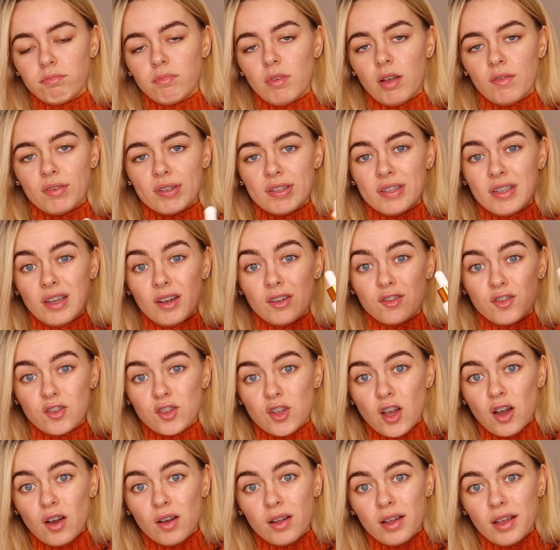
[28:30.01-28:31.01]
Obviously I
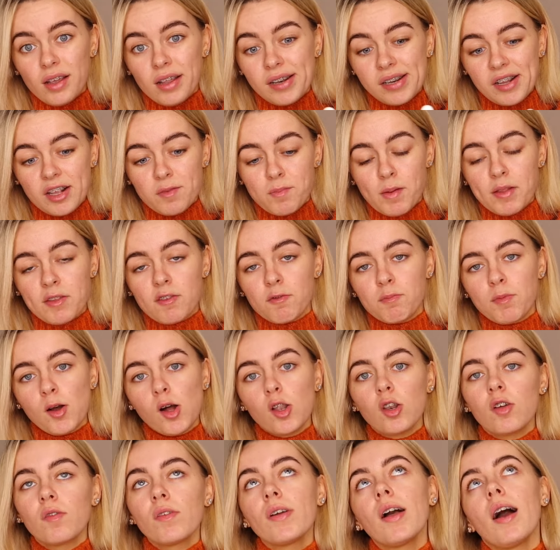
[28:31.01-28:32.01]
just got an expensive
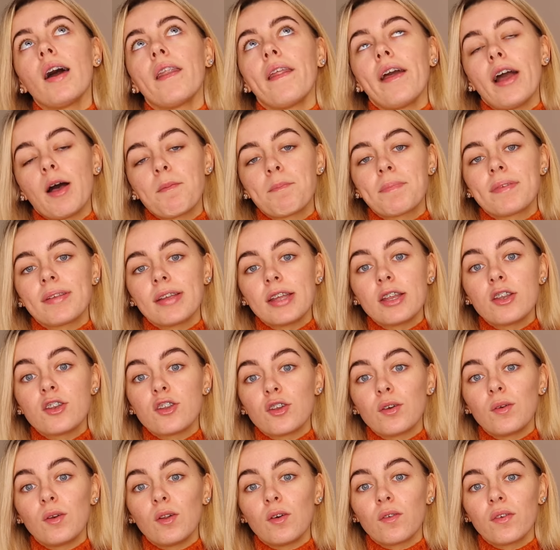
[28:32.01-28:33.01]
bottle of it, and I absolutely
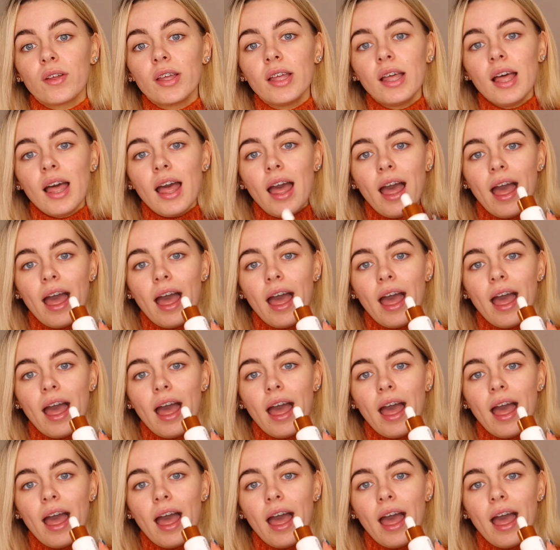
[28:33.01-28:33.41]
do love it.